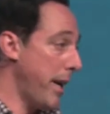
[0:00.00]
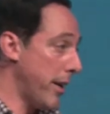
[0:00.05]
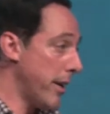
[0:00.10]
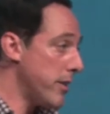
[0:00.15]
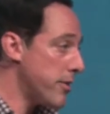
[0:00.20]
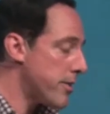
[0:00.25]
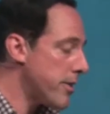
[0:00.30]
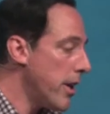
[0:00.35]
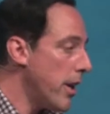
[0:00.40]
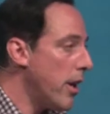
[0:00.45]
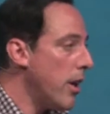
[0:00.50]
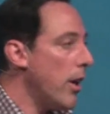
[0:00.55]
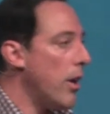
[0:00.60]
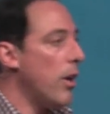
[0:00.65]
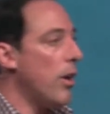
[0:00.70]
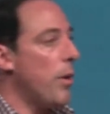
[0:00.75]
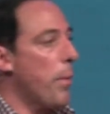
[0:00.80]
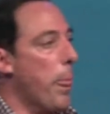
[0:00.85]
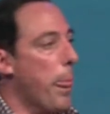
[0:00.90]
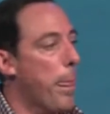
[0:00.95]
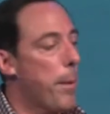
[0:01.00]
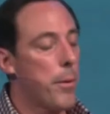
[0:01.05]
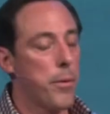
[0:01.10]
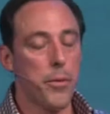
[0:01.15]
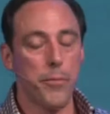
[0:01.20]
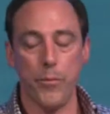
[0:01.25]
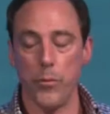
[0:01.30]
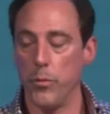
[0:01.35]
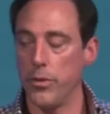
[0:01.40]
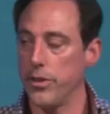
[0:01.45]
Parents,
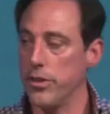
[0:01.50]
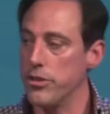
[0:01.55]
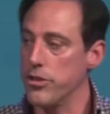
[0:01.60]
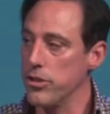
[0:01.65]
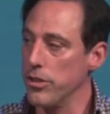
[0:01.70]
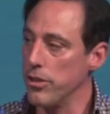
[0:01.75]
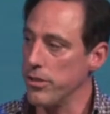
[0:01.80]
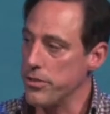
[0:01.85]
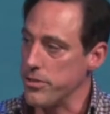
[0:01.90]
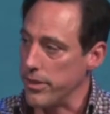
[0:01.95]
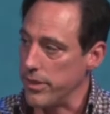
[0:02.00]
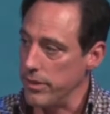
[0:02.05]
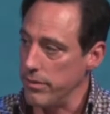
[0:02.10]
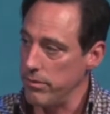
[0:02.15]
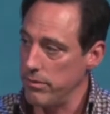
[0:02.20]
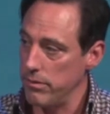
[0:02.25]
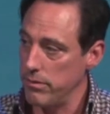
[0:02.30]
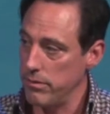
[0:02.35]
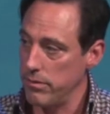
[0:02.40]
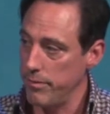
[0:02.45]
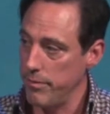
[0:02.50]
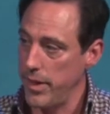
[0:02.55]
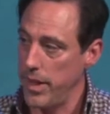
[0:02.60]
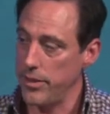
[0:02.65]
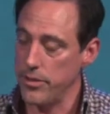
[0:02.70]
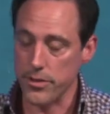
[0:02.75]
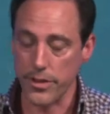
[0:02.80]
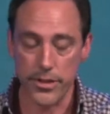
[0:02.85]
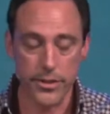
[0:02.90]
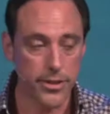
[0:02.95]
when their children
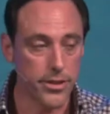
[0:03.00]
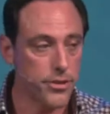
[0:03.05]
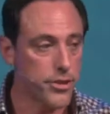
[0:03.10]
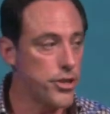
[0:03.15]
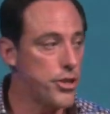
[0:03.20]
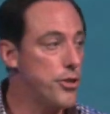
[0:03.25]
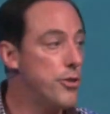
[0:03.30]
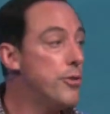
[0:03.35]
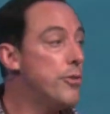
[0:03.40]
enter into this